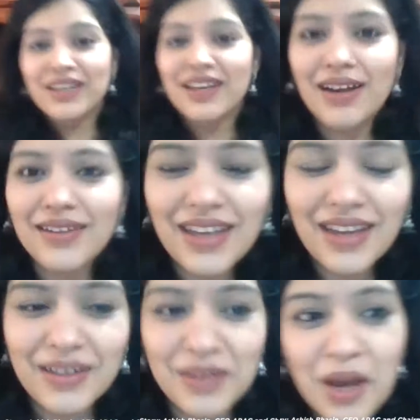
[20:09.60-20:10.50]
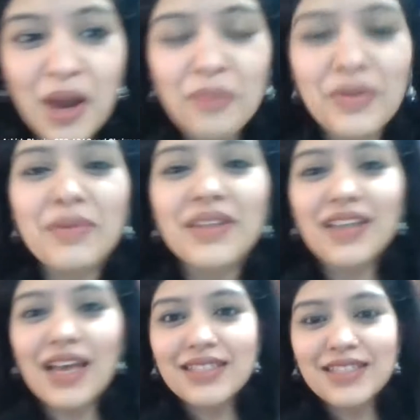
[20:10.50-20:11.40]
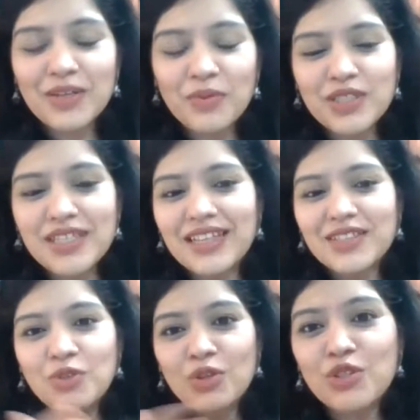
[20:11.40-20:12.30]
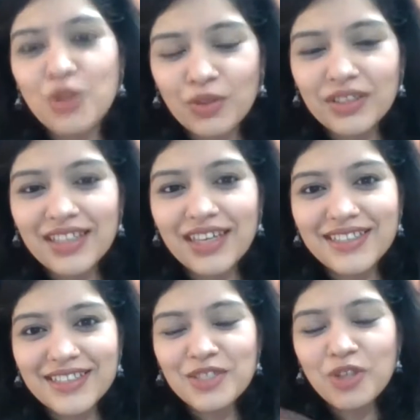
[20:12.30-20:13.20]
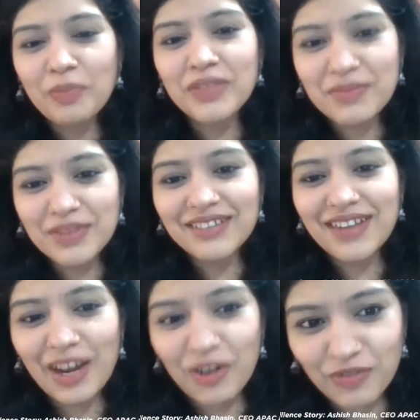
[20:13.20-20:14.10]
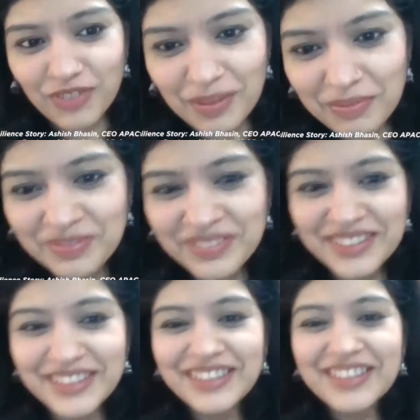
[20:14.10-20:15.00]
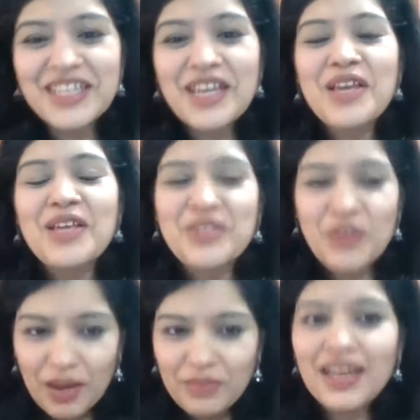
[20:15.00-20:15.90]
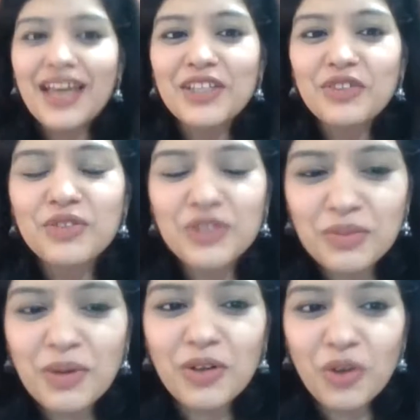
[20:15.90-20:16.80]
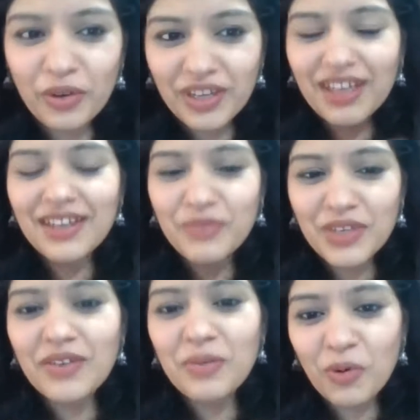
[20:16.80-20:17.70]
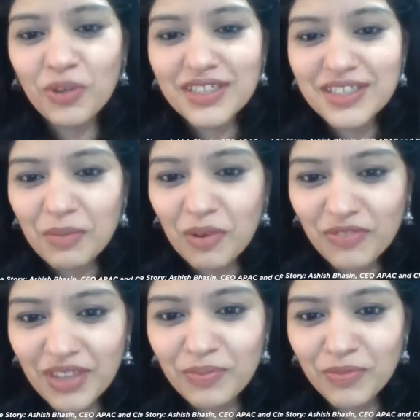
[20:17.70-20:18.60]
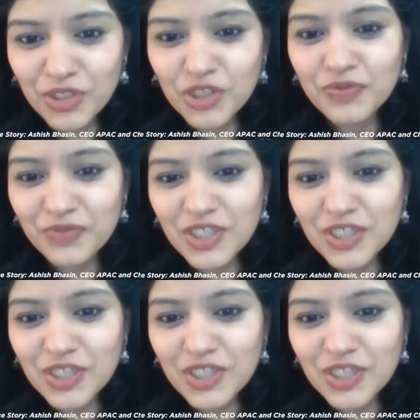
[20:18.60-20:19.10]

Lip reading: mean, I maybe the last year was like so slow that I stopped keeping track of them. So, I mean, I knew about L'Oreal and we had reported some of them, which